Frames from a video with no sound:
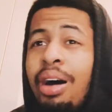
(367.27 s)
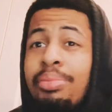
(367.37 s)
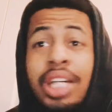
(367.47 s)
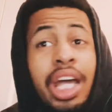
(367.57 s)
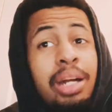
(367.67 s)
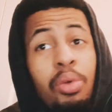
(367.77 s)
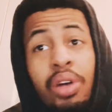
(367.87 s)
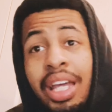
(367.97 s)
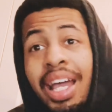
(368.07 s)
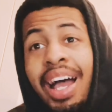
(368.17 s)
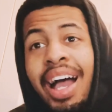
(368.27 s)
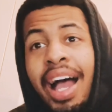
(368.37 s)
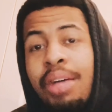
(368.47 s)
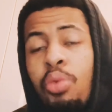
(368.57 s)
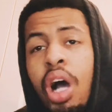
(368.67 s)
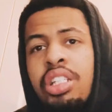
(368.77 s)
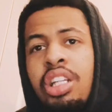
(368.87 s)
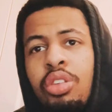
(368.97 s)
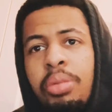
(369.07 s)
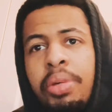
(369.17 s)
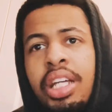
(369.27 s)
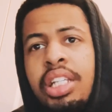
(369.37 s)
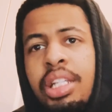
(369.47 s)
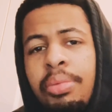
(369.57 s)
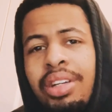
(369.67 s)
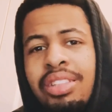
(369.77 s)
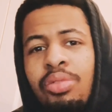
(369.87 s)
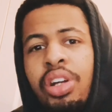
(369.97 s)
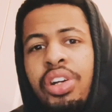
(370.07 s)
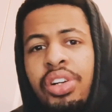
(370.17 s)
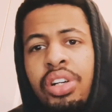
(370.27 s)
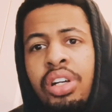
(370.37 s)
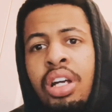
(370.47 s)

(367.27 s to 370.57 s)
Tanner Mordecai, I watched a little bit against him against Ritter.